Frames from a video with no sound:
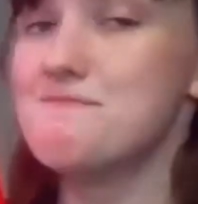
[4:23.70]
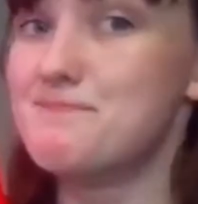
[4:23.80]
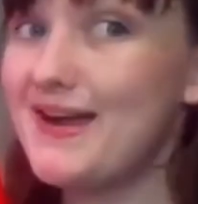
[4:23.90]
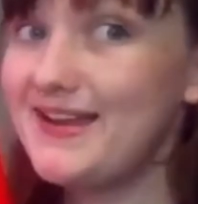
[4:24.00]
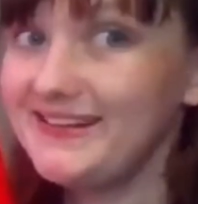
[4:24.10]

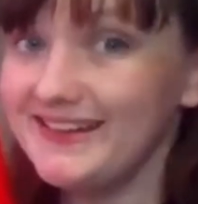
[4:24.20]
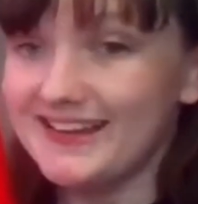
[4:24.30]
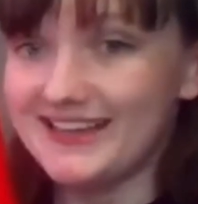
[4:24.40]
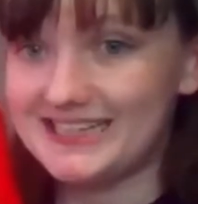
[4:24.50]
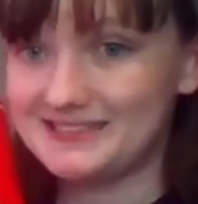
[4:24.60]
But
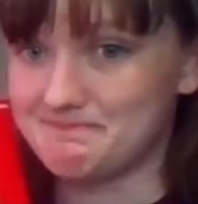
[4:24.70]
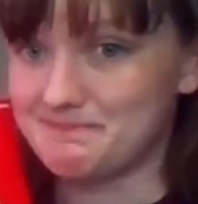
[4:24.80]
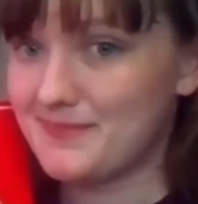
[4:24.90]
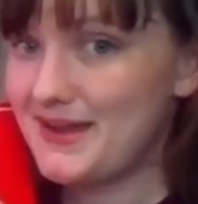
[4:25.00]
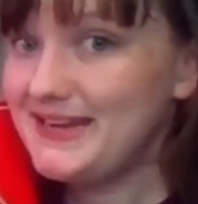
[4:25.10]
it
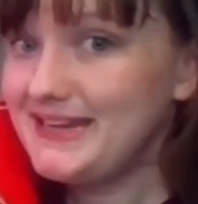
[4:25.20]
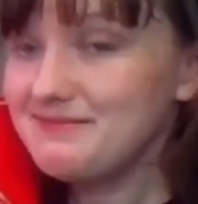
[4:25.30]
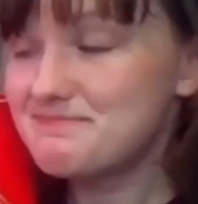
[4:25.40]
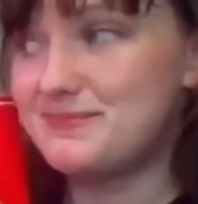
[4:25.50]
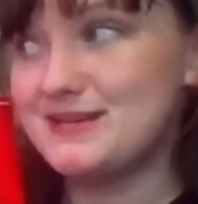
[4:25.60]
might
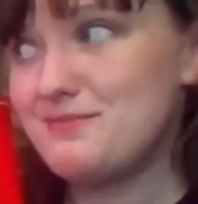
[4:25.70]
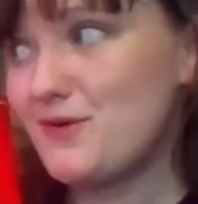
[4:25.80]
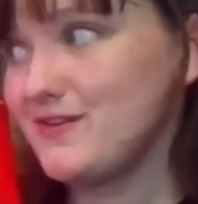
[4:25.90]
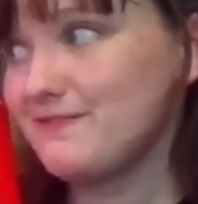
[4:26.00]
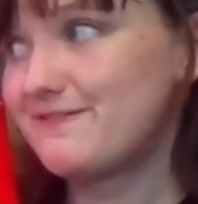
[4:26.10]
be
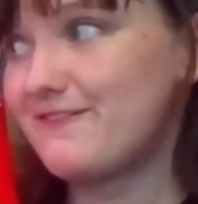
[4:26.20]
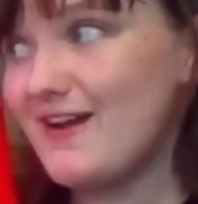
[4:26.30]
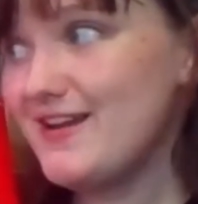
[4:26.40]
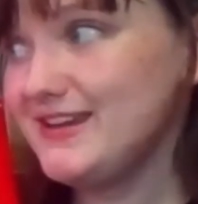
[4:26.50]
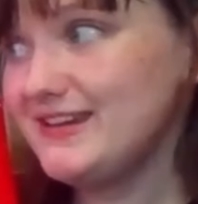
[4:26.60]
more
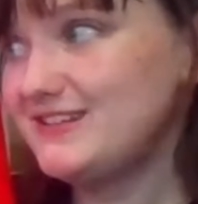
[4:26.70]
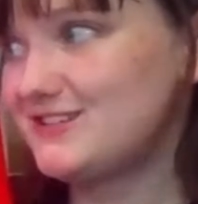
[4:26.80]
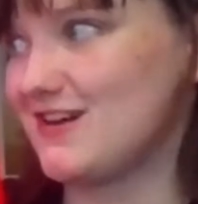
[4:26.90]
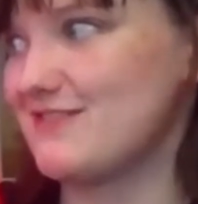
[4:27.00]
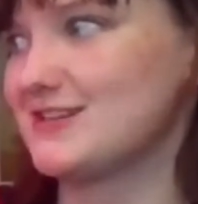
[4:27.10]
fun,
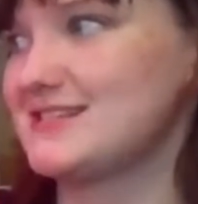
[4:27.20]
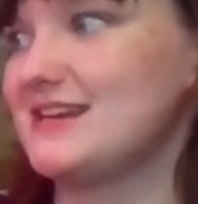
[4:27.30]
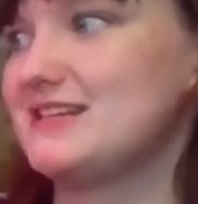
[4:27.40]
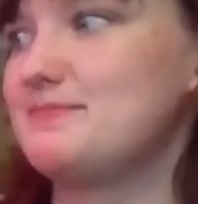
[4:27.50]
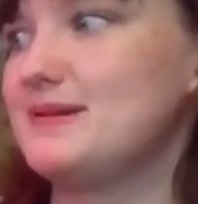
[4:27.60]
Trevor
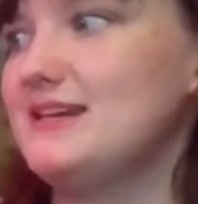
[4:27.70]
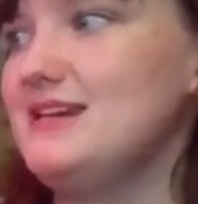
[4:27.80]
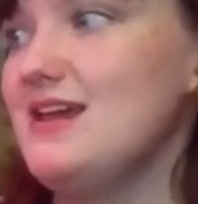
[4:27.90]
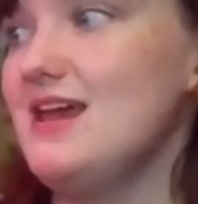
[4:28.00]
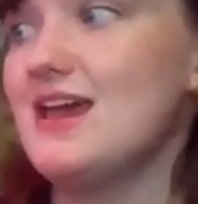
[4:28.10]
said to
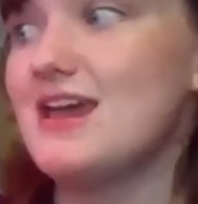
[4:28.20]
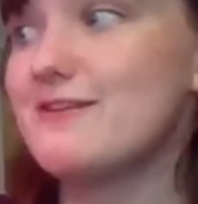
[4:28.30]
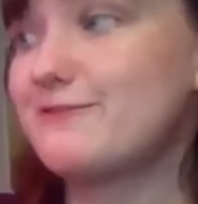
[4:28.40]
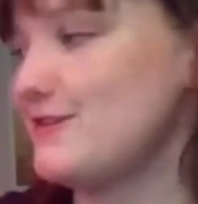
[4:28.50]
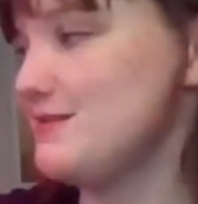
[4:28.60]
Pig,
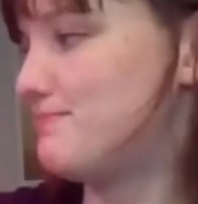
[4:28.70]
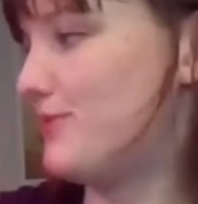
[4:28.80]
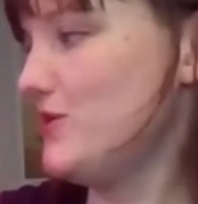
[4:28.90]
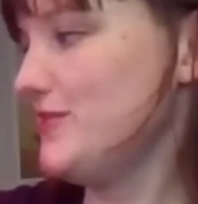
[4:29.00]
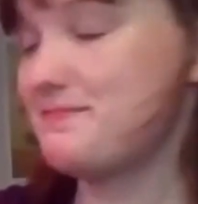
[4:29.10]
if we
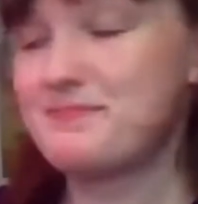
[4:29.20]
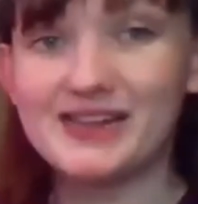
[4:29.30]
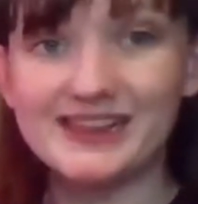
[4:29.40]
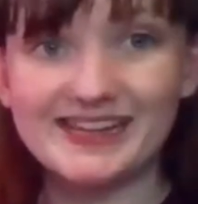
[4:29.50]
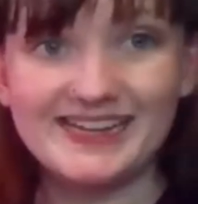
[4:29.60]
both
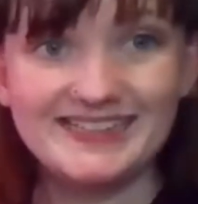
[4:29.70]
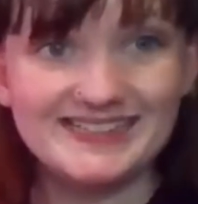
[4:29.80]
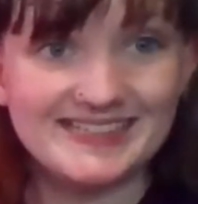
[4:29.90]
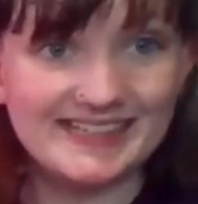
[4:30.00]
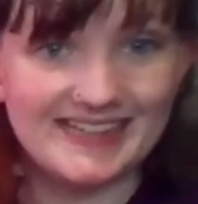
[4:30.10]
played
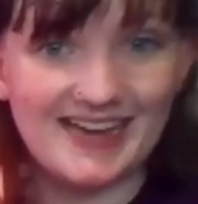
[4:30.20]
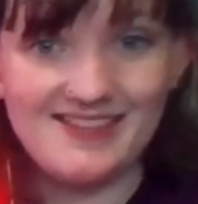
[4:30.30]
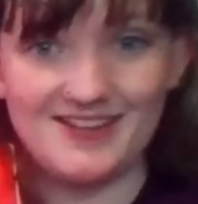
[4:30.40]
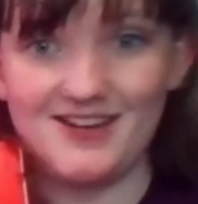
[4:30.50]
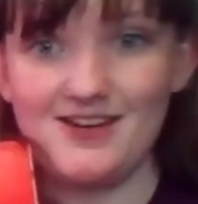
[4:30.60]

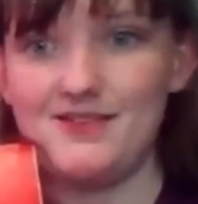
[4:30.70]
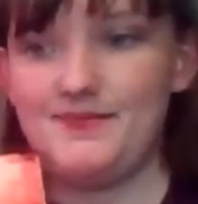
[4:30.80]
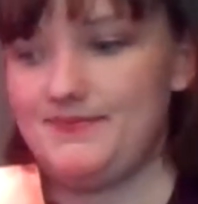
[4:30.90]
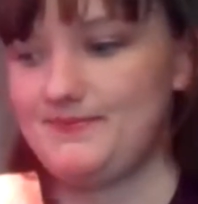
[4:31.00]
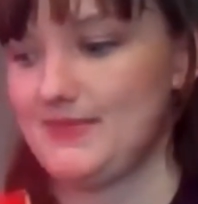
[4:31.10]
together.
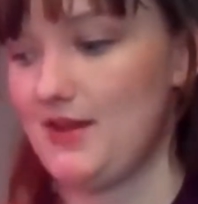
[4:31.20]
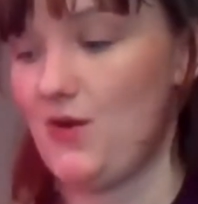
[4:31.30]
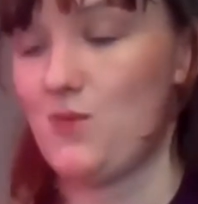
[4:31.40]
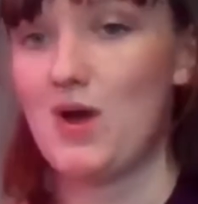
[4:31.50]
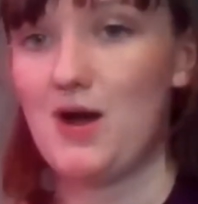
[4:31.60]

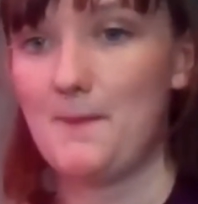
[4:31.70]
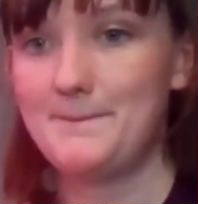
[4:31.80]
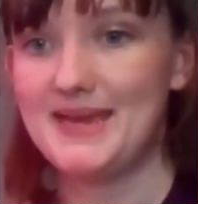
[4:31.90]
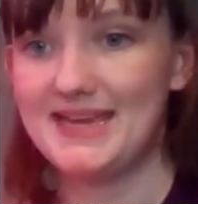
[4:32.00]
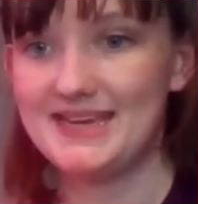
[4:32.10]

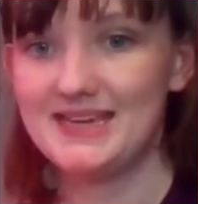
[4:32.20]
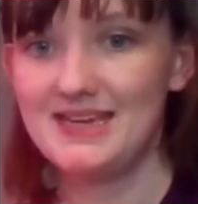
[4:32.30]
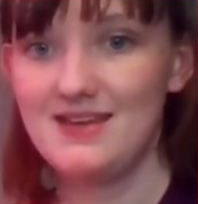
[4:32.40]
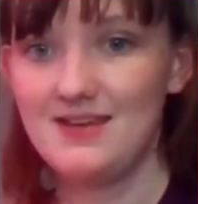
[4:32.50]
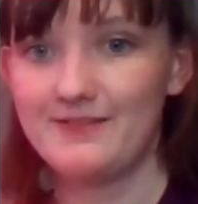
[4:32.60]
Well,
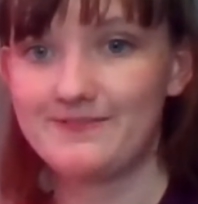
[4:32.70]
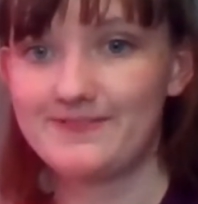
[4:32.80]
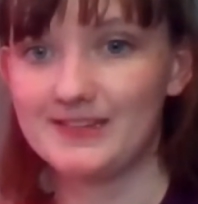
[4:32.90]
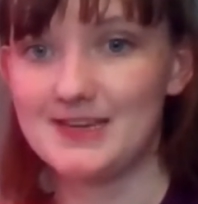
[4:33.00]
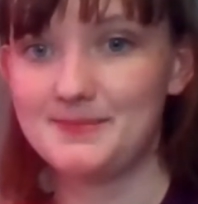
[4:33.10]
Pig
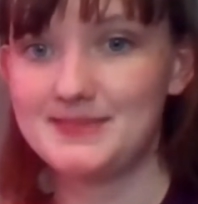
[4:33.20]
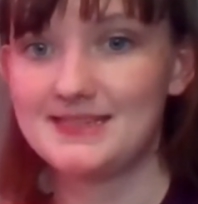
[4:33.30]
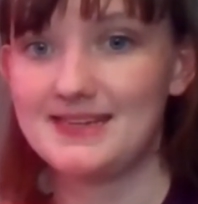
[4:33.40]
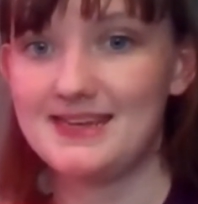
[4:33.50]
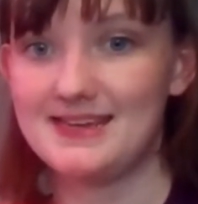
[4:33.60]
flipped
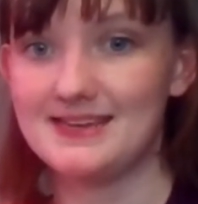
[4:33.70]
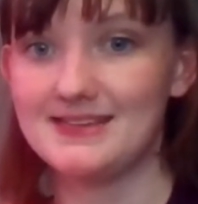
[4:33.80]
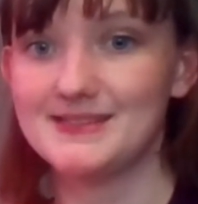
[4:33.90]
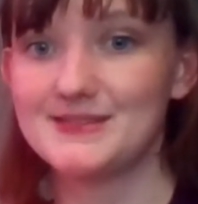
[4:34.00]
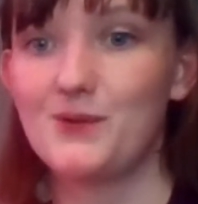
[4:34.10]

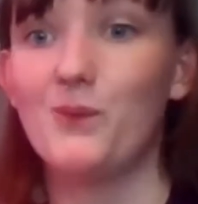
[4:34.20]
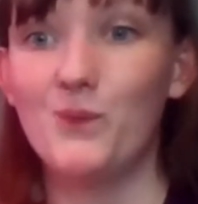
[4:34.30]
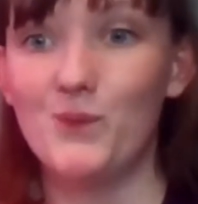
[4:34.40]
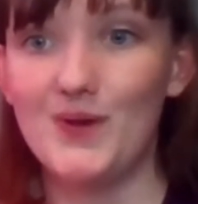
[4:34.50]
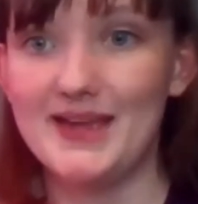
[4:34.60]
his
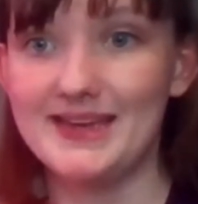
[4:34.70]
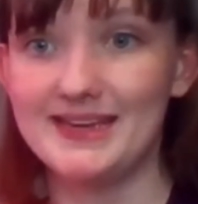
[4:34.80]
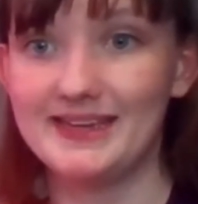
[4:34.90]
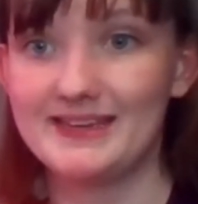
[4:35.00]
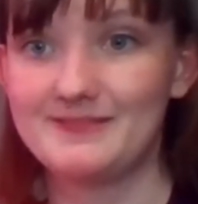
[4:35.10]

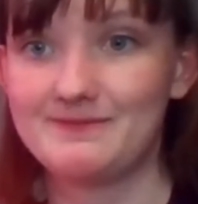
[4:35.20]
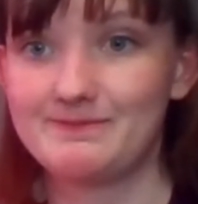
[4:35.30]
wig.